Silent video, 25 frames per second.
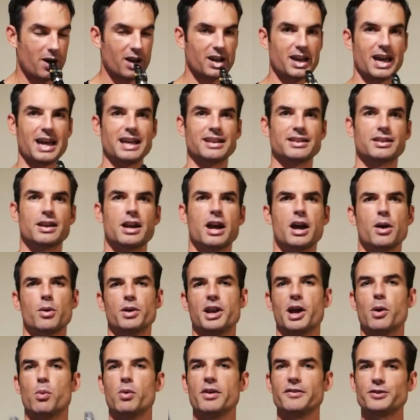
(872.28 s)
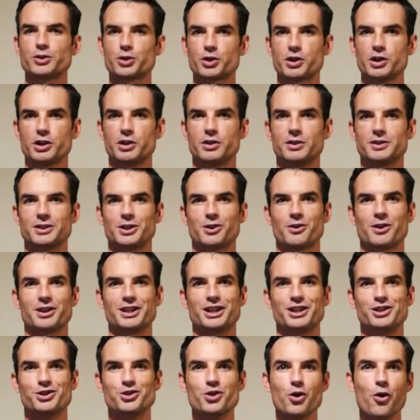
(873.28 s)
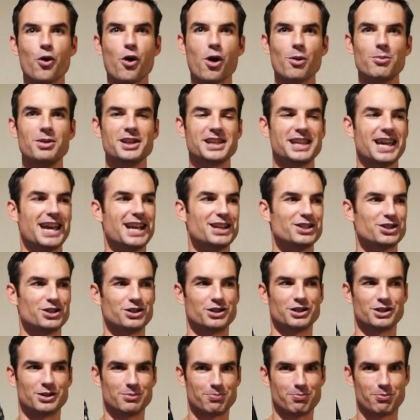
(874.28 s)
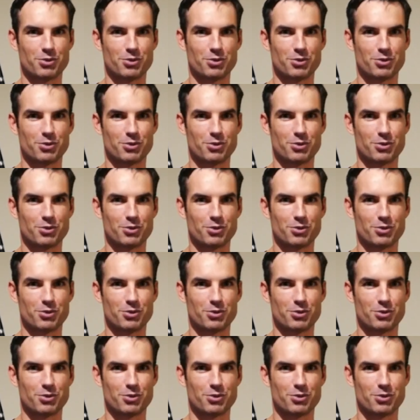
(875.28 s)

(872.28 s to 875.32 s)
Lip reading: Okay, now with trills, you're under no obligation to